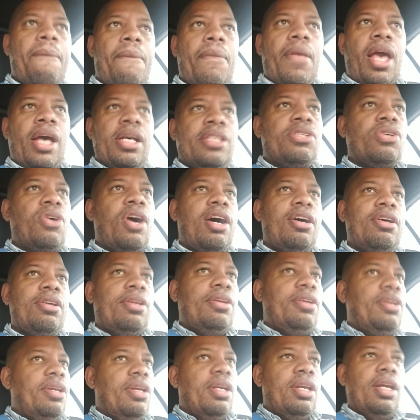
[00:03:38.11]
And so
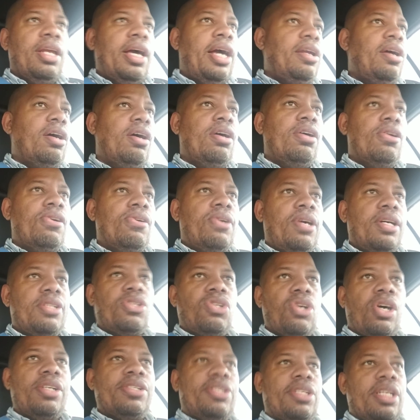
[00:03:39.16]
later on, I
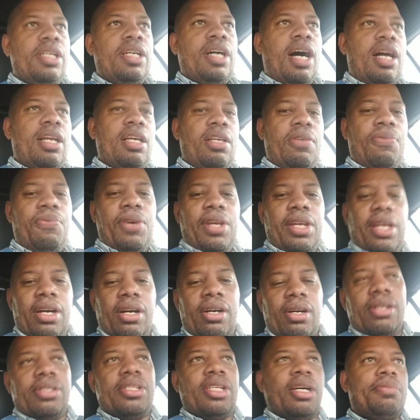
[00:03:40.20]
started seeing all these
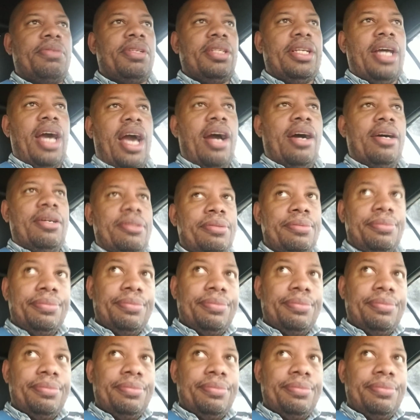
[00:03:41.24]
videos up to now